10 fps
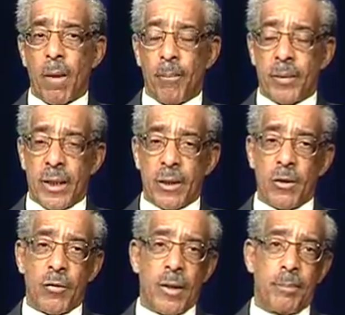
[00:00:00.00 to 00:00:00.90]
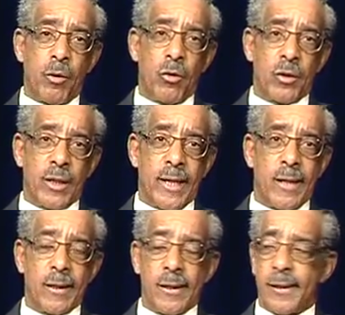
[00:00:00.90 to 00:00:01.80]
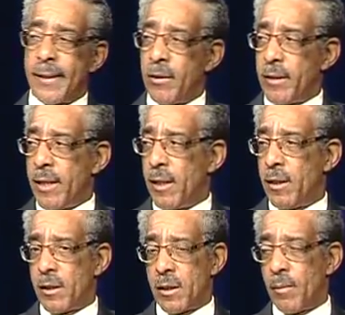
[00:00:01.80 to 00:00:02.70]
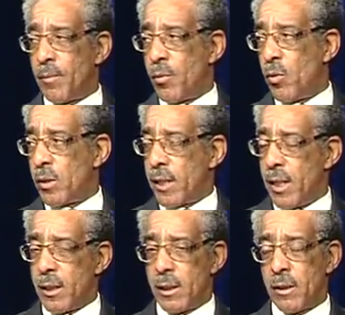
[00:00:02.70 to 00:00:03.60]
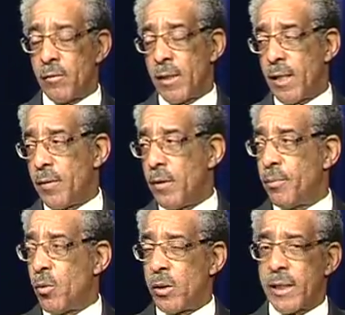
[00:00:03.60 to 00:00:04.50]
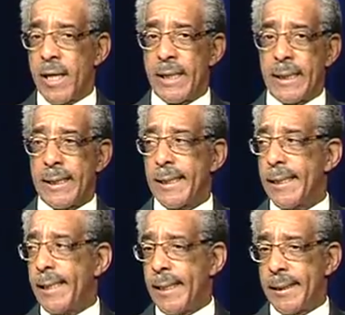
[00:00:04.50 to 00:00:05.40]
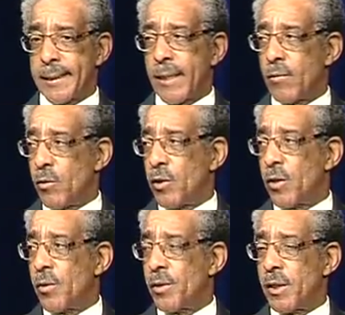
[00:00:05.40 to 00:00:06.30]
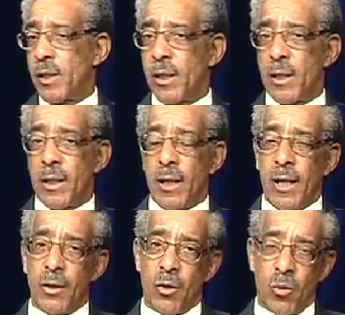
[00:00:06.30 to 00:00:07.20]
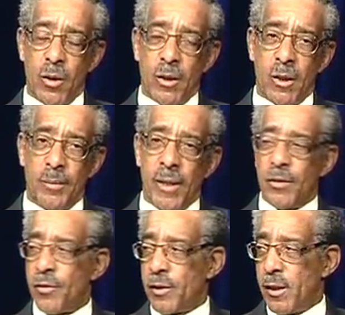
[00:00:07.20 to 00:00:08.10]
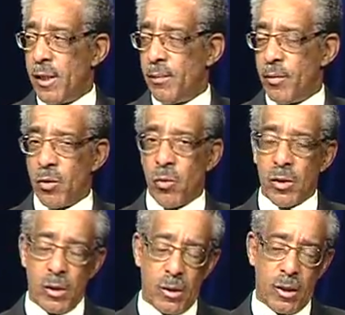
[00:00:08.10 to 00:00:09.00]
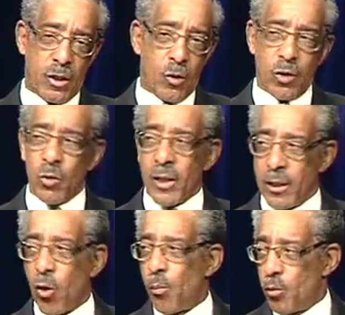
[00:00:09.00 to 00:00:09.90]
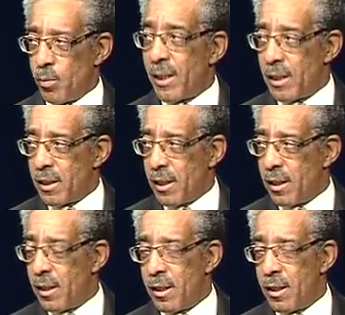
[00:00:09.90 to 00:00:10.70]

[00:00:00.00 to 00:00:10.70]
But I know that Burlington County and Salem County are some of the poorest counties, if not the poorest counties, in the state of New Jersey. And it'll be interesting because there's also a lot of open space there.